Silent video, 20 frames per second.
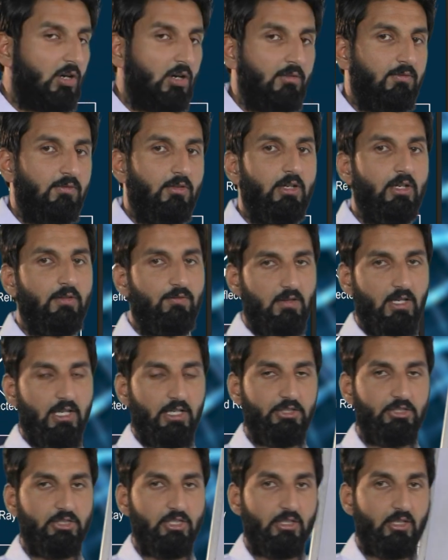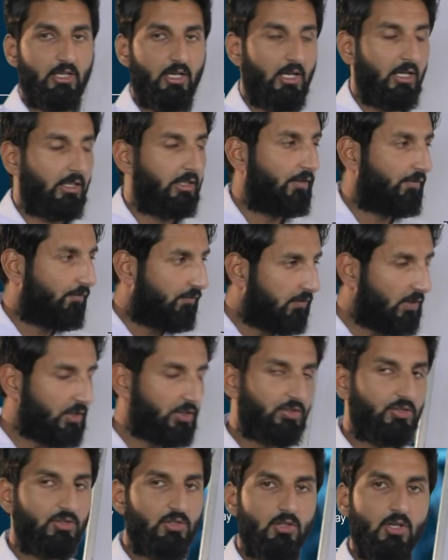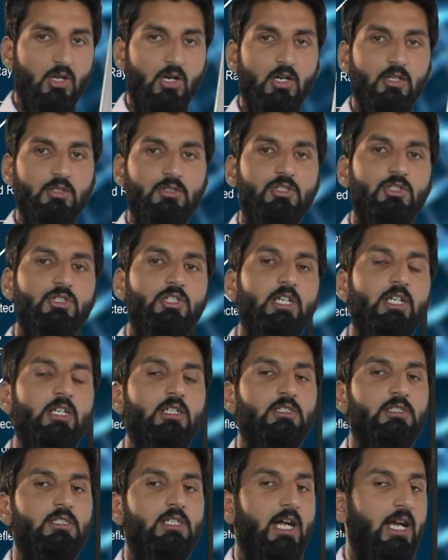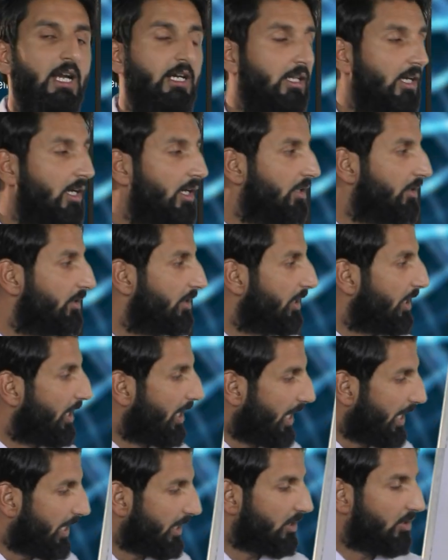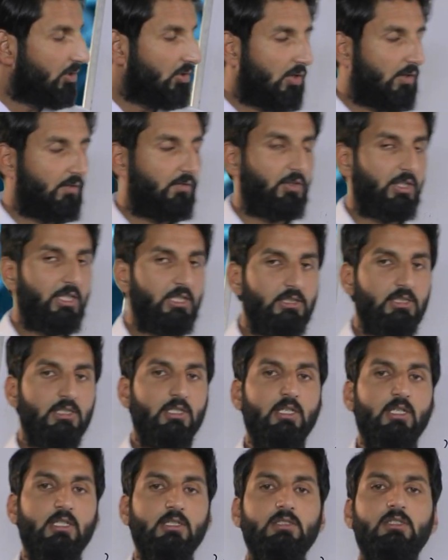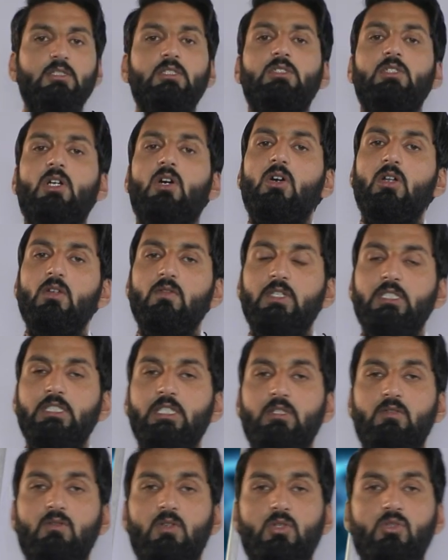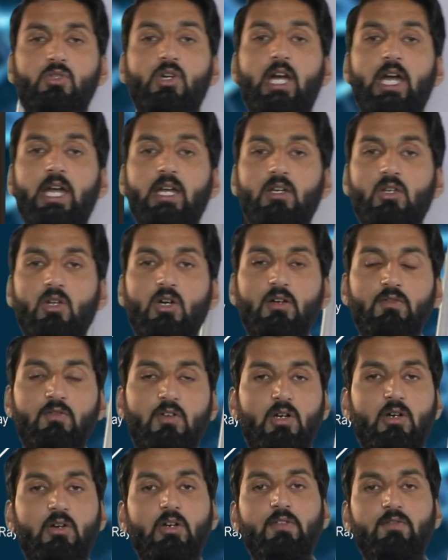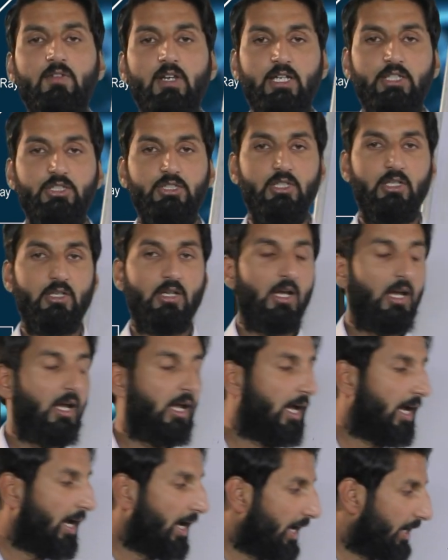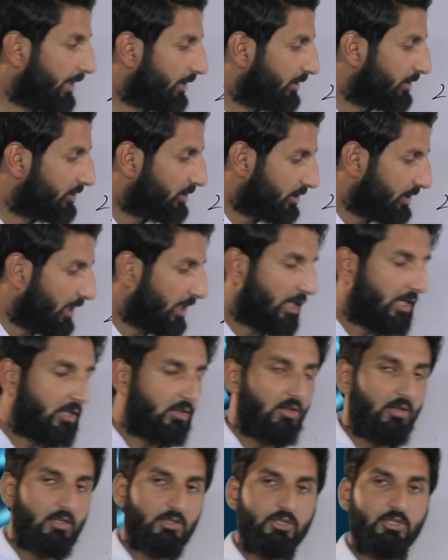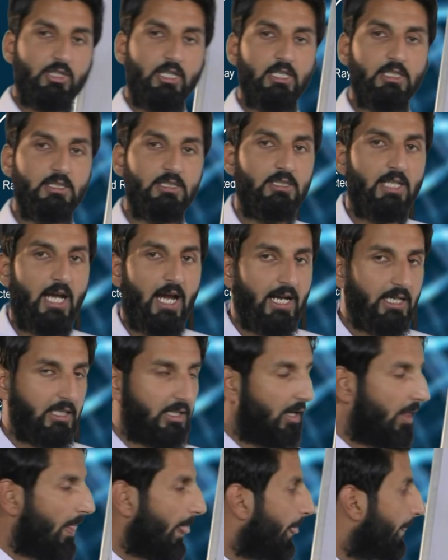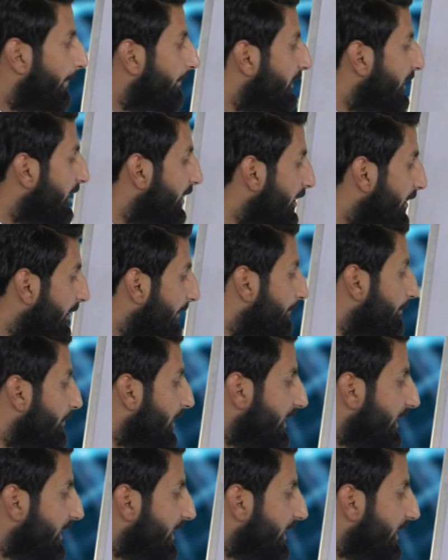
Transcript: of reflection. The first law states that the angle of incidence is always equal to angle of reflection. And the second law states that the